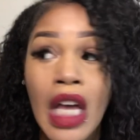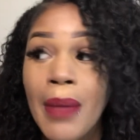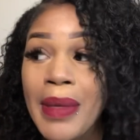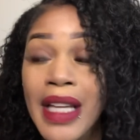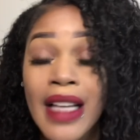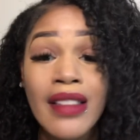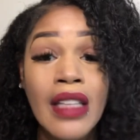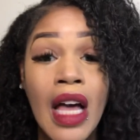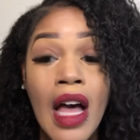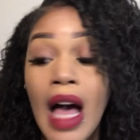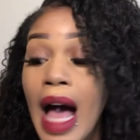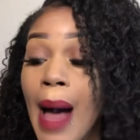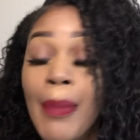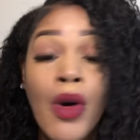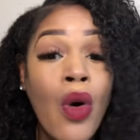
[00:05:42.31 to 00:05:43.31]
Because
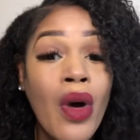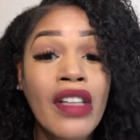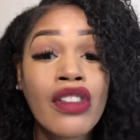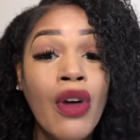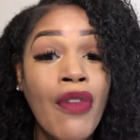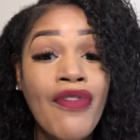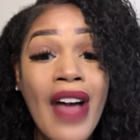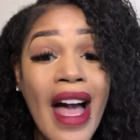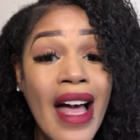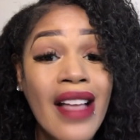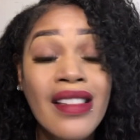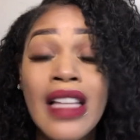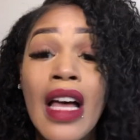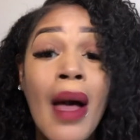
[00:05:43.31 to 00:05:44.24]
I'm going so fast,